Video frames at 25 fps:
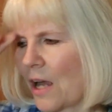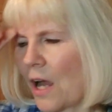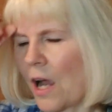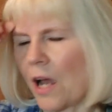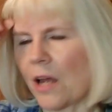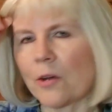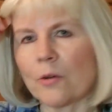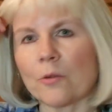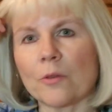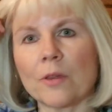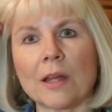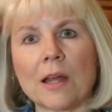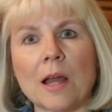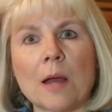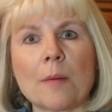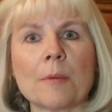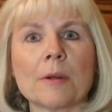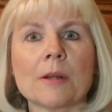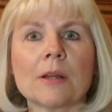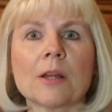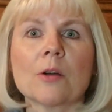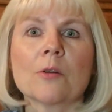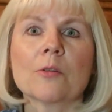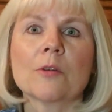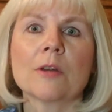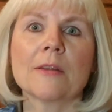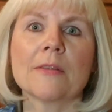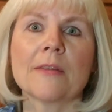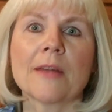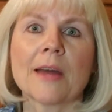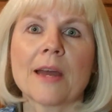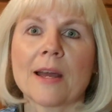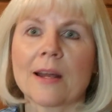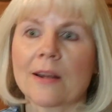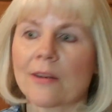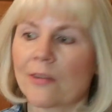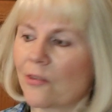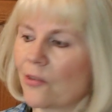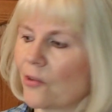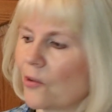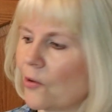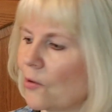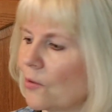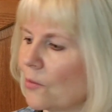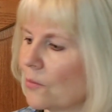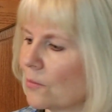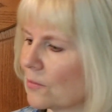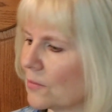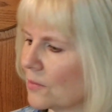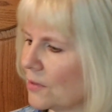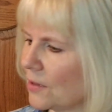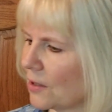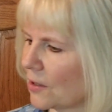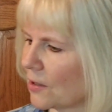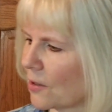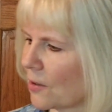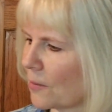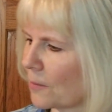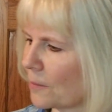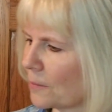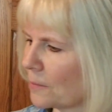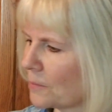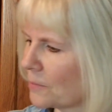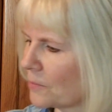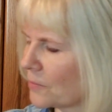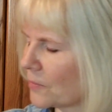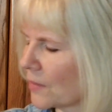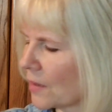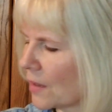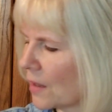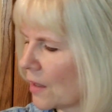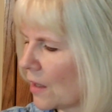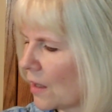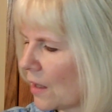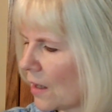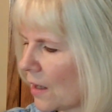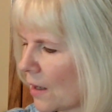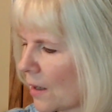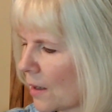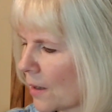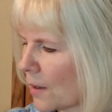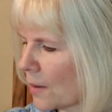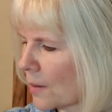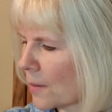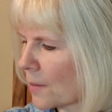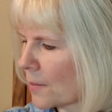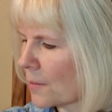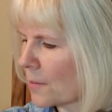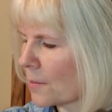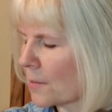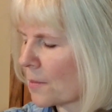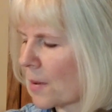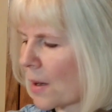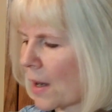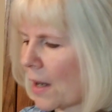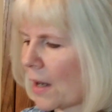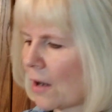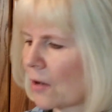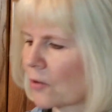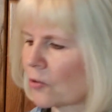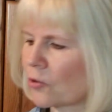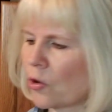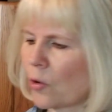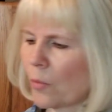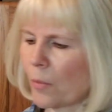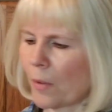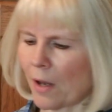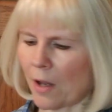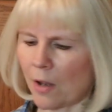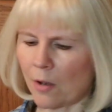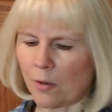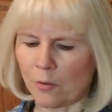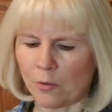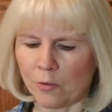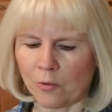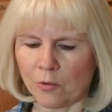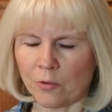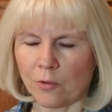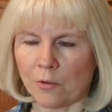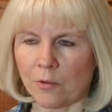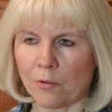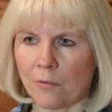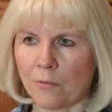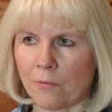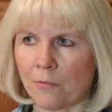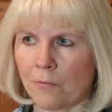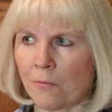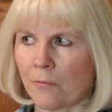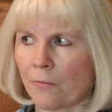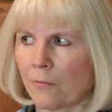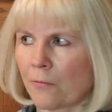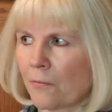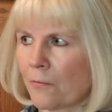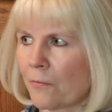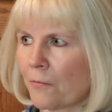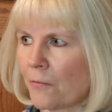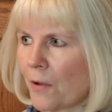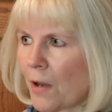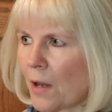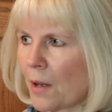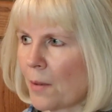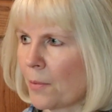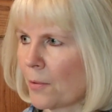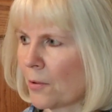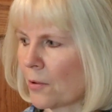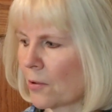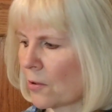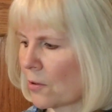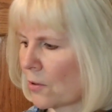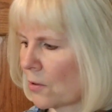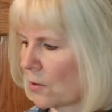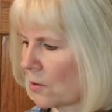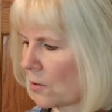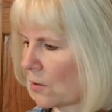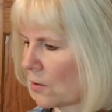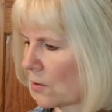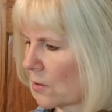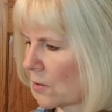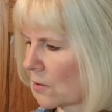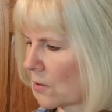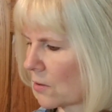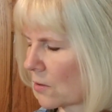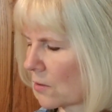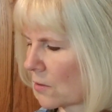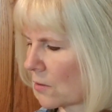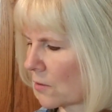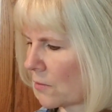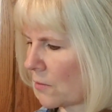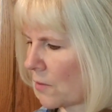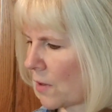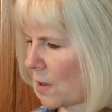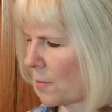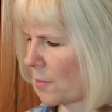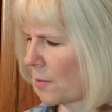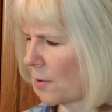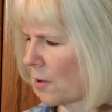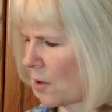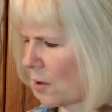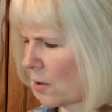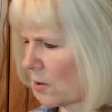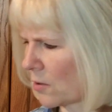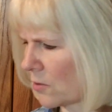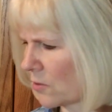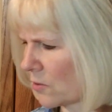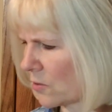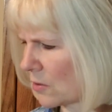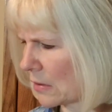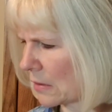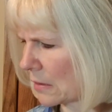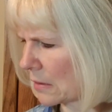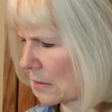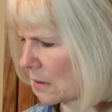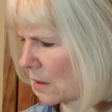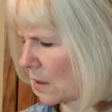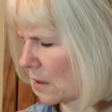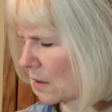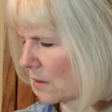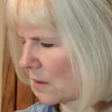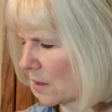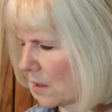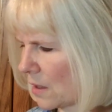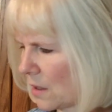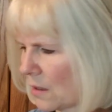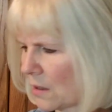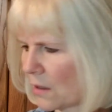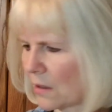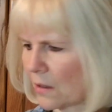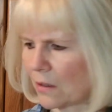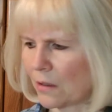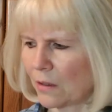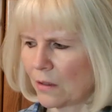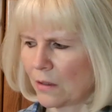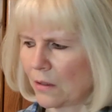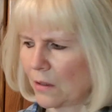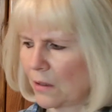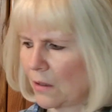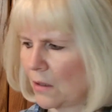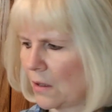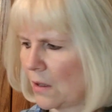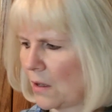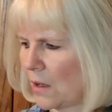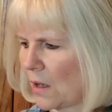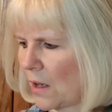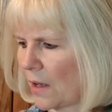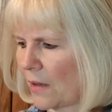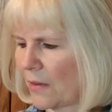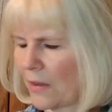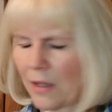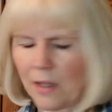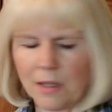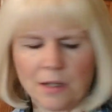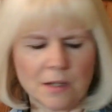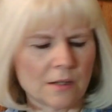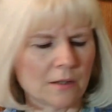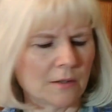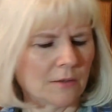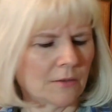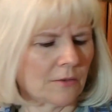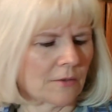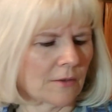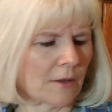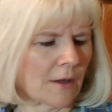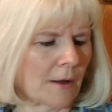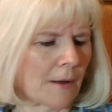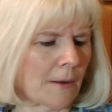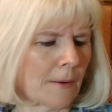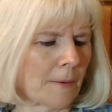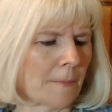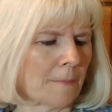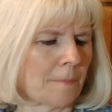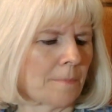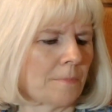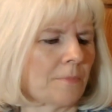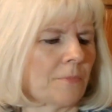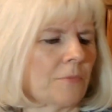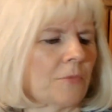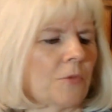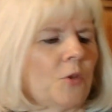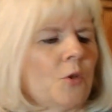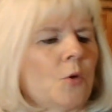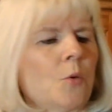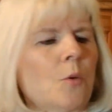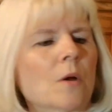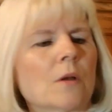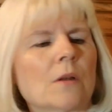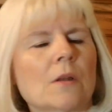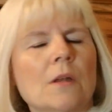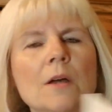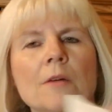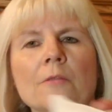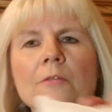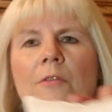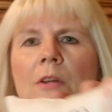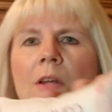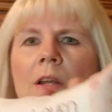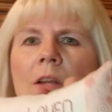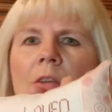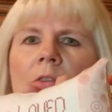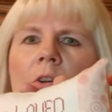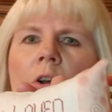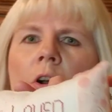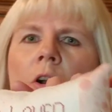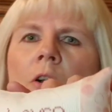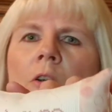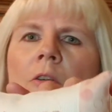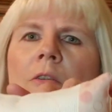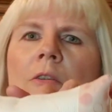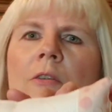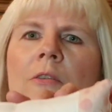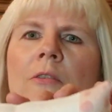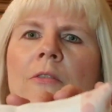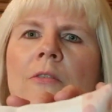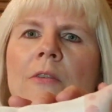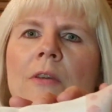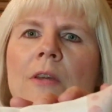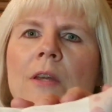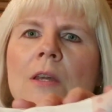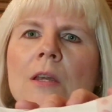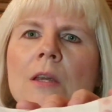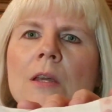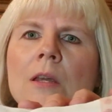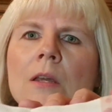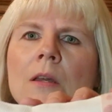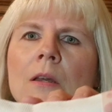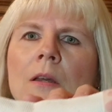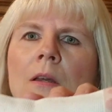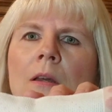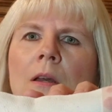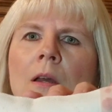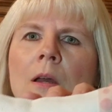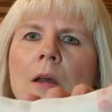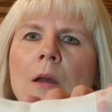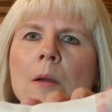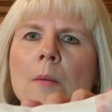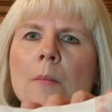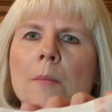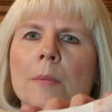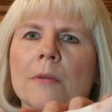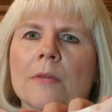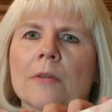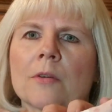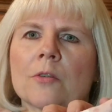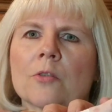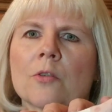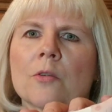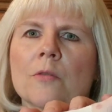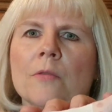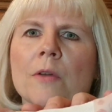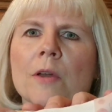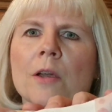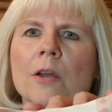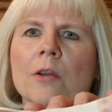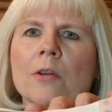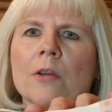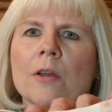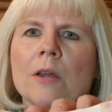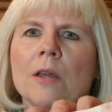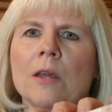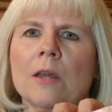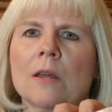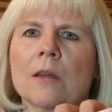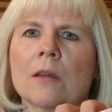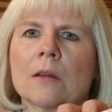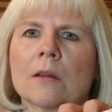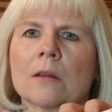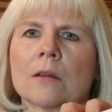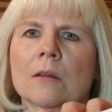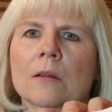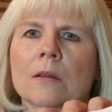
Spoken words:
I don't think I'm alone in that, so, you know. By October House Fiber Arts, I think it is. You Are Loved, and it's hard to see, but there's a very